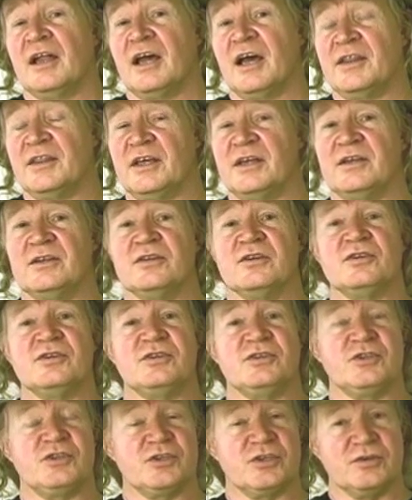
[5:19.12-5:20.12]
And then in the
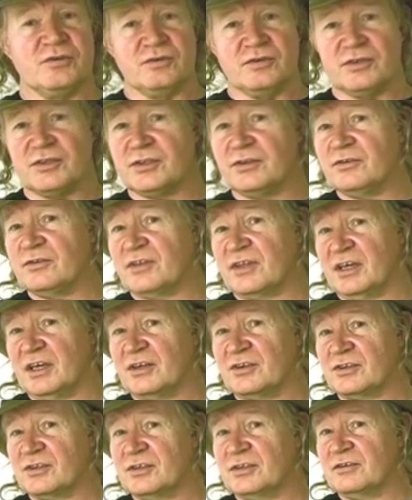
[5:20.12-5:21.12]
June
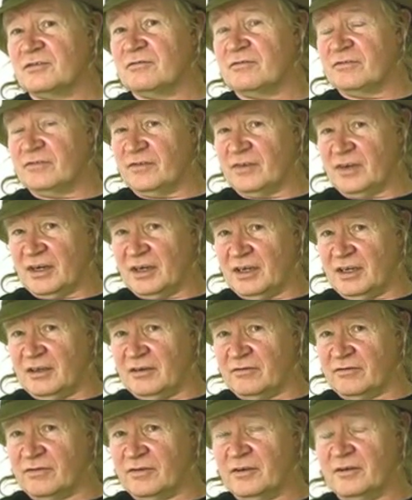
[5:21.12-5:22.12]

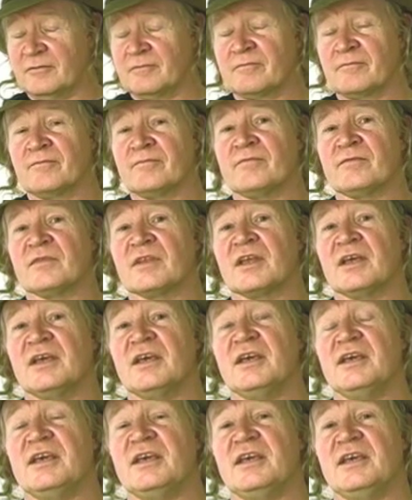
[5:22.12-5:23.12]
2005,
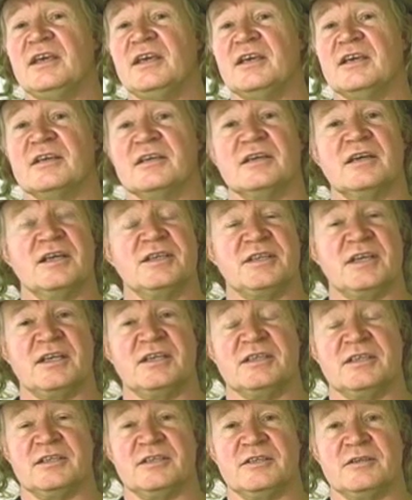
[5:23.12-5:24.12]
he
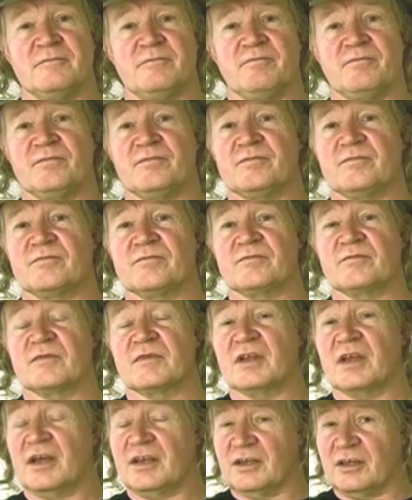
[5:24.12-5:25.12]
attended
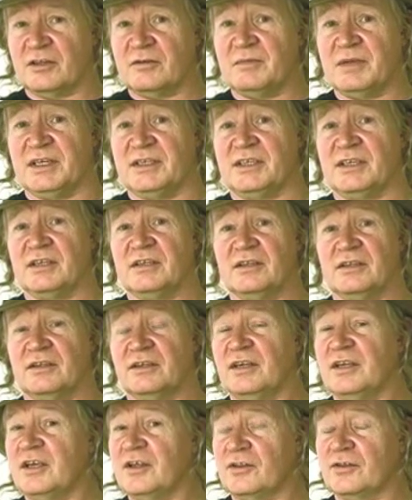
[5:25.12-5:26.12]
another meeting
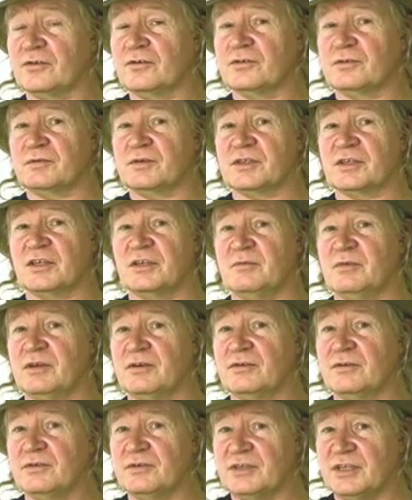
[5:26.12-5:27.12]
that he thought was going to be
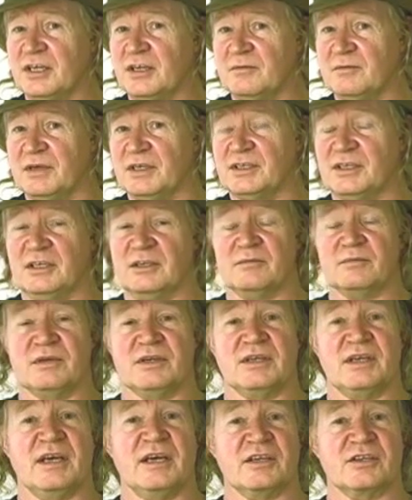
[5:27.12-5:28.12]
a routine meeting,
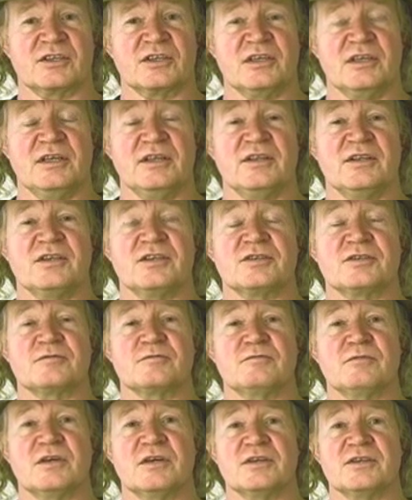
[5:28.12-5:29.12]
but actually
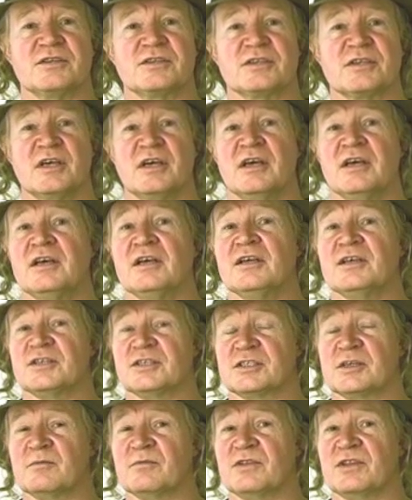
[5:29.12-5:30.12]
this was
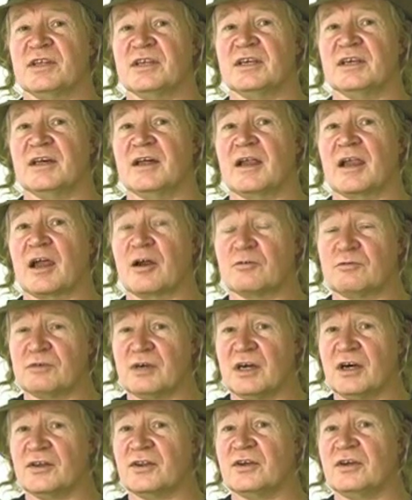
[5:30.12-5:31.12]
something
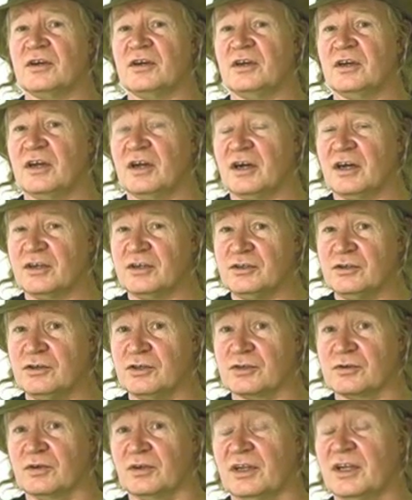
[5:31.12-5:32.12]
rather
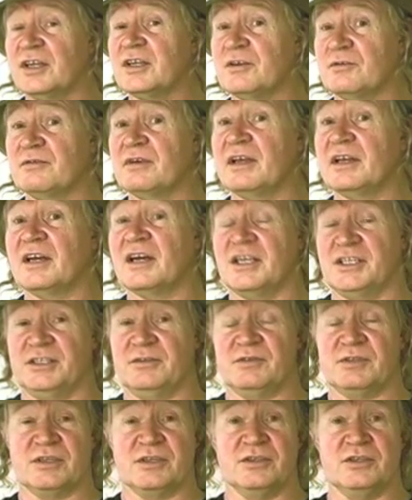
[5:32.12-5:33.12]
unusual, and he realized
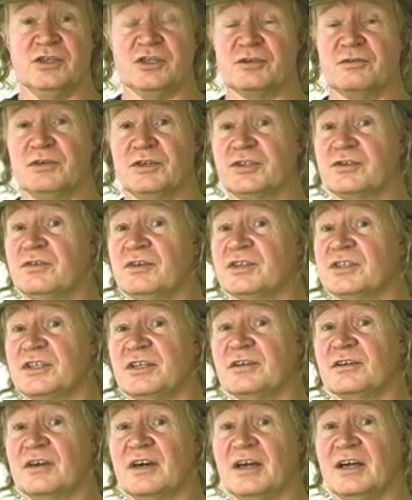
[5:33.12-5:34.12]
it was unusual as soon as
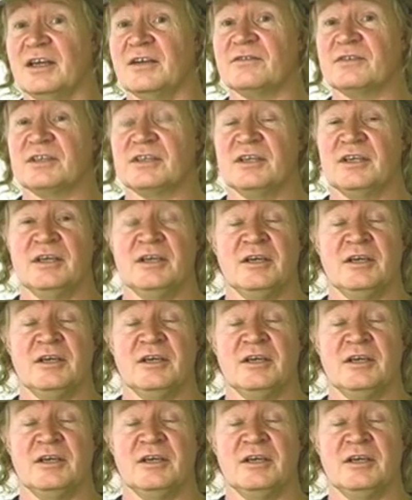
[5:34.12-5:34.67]
he arrived.